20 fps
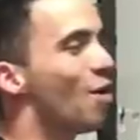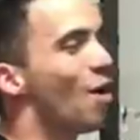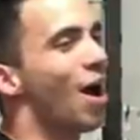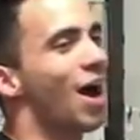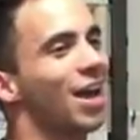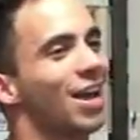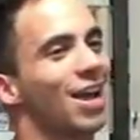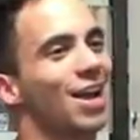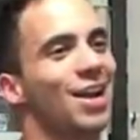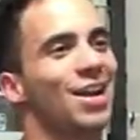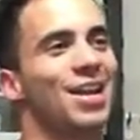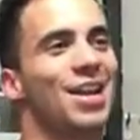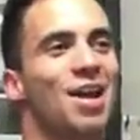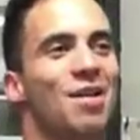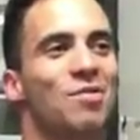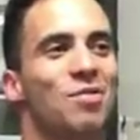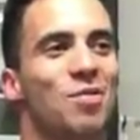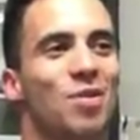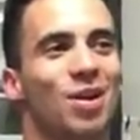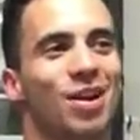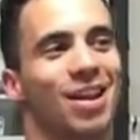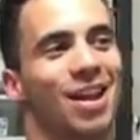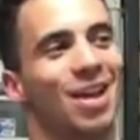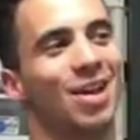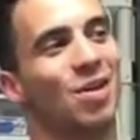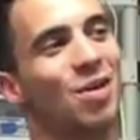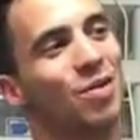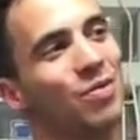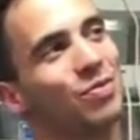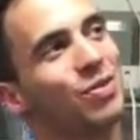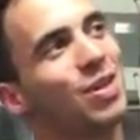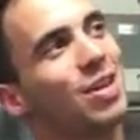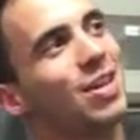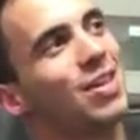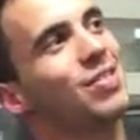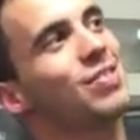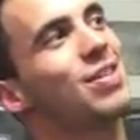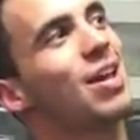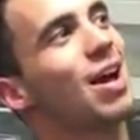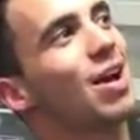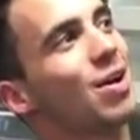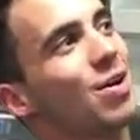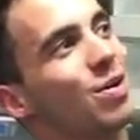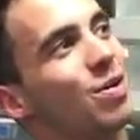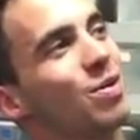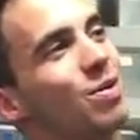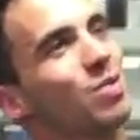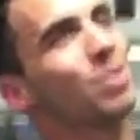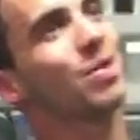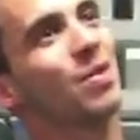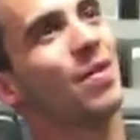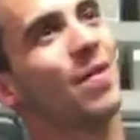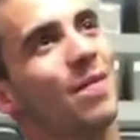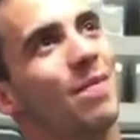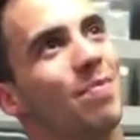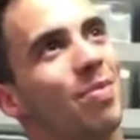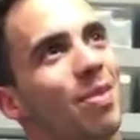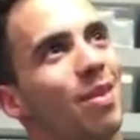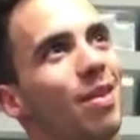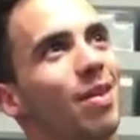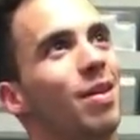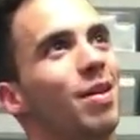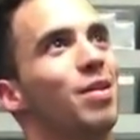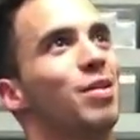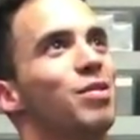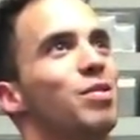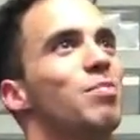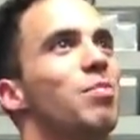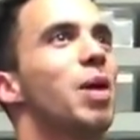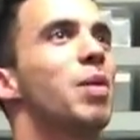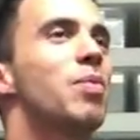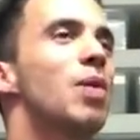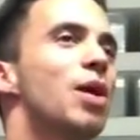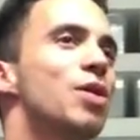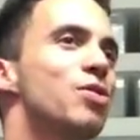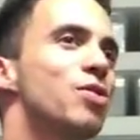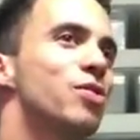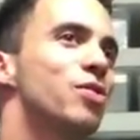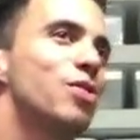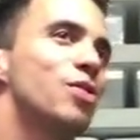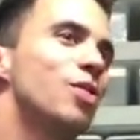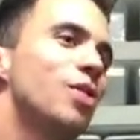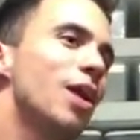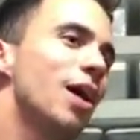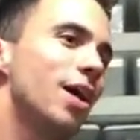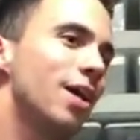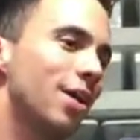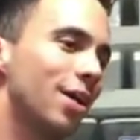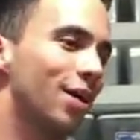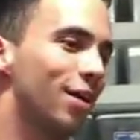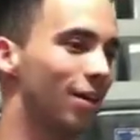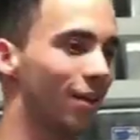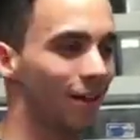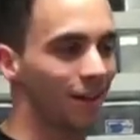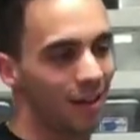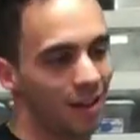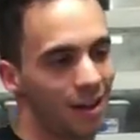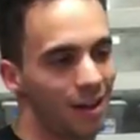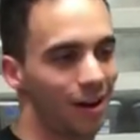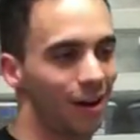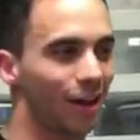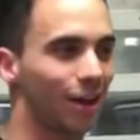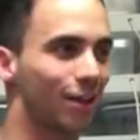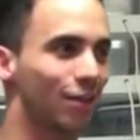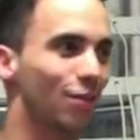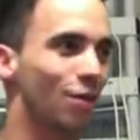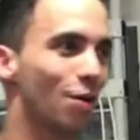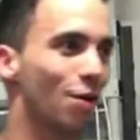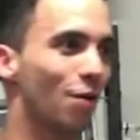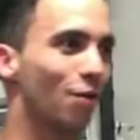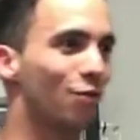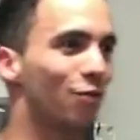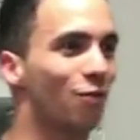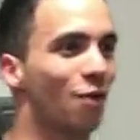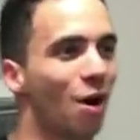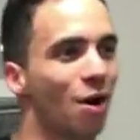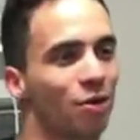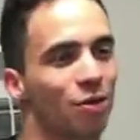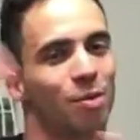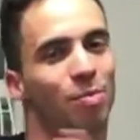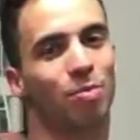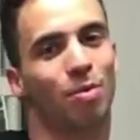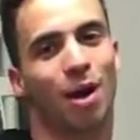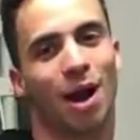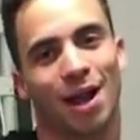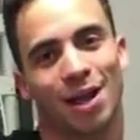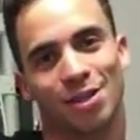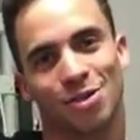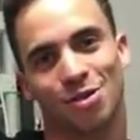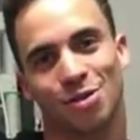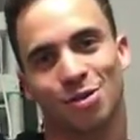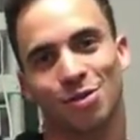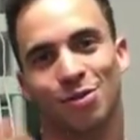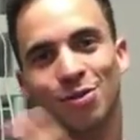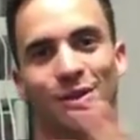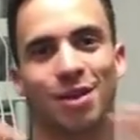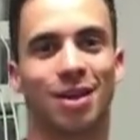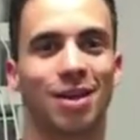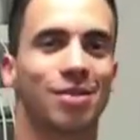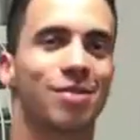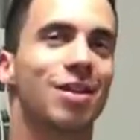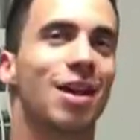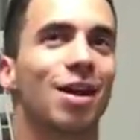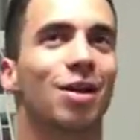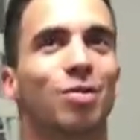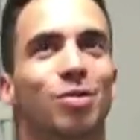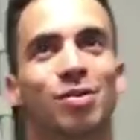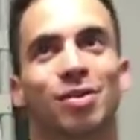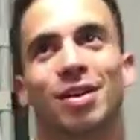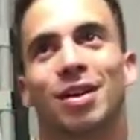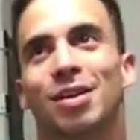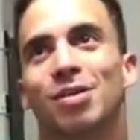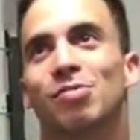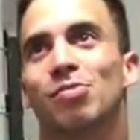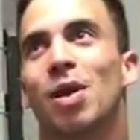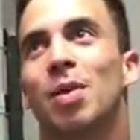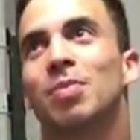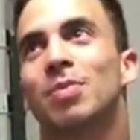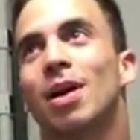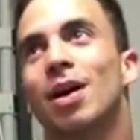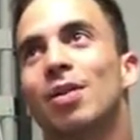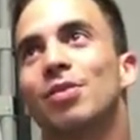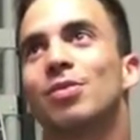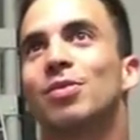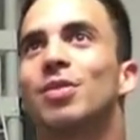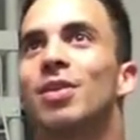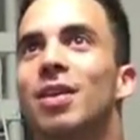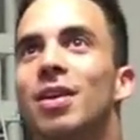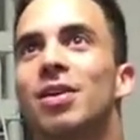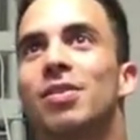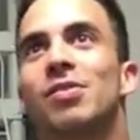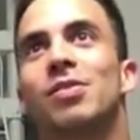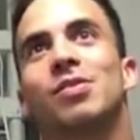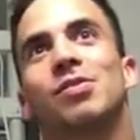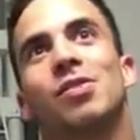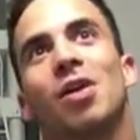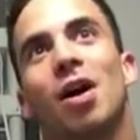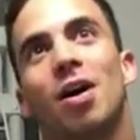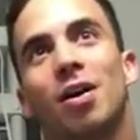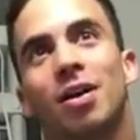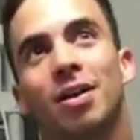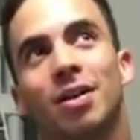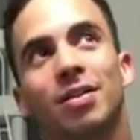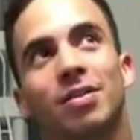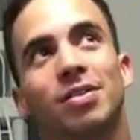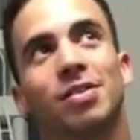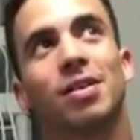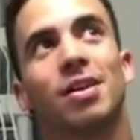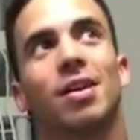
I kind of never want to let go of Tiki's Geckos. So maybe I'll just do like the father branch to Tiki's Geckos, Tiki's Reptiles, or Tiki's Exotics.